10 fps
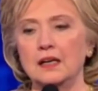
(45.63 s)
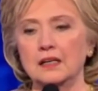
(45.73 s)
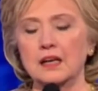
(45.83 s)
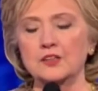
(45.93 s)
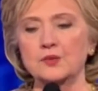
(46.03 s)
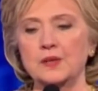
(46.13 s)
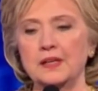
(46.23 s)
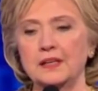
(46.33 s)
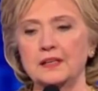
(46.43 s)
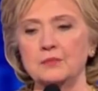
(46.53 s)
country,
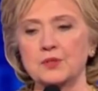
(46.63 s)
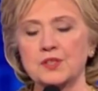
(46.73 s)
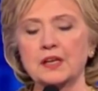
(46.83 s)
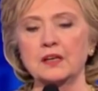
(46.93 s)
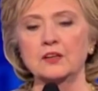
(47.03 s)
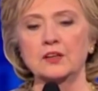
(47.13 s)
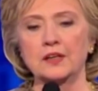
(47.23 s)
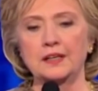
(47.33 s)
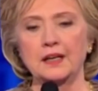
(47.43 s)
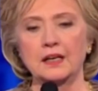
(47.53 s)
and in particular
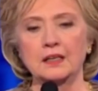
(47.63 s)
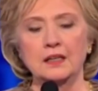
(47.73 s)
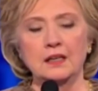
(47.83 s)
in our